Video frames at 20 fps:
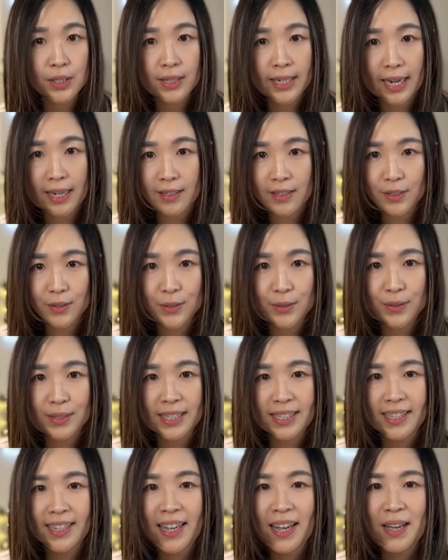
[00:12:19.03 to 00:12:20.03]

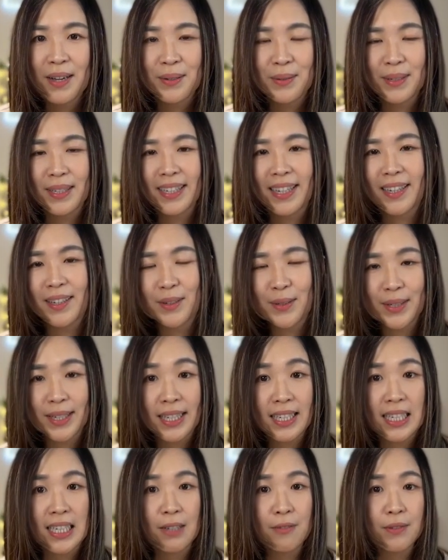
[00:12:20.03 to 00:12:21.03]
category, we can
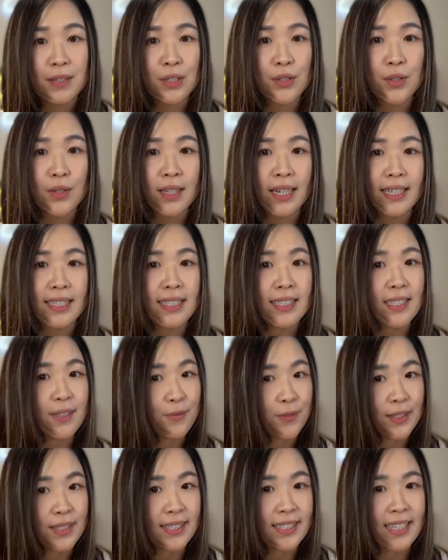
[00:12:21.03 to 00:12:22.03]
quickly visualize
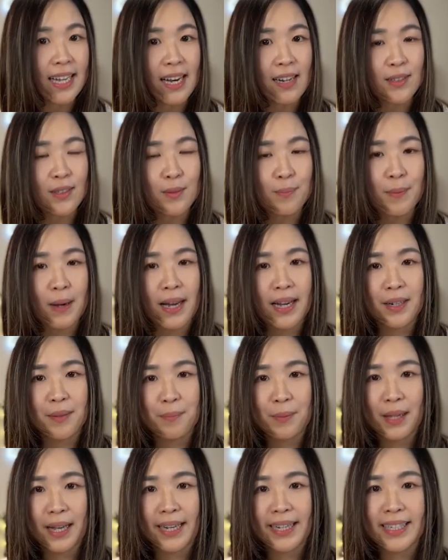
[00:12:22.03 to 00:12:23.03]
different styles by
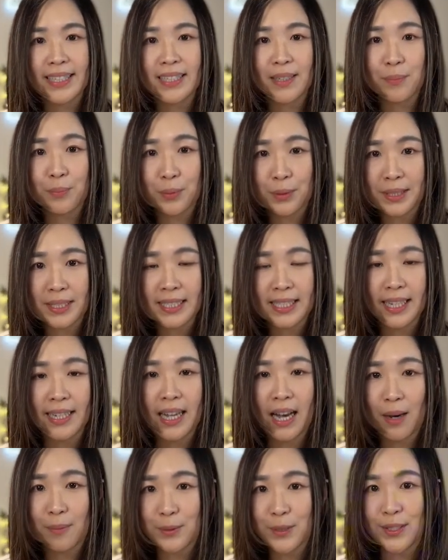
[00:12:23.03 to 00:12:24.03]
applying the
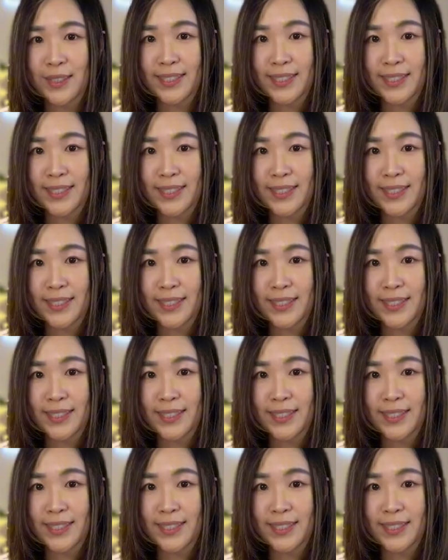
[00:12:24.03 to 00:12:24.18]
preset options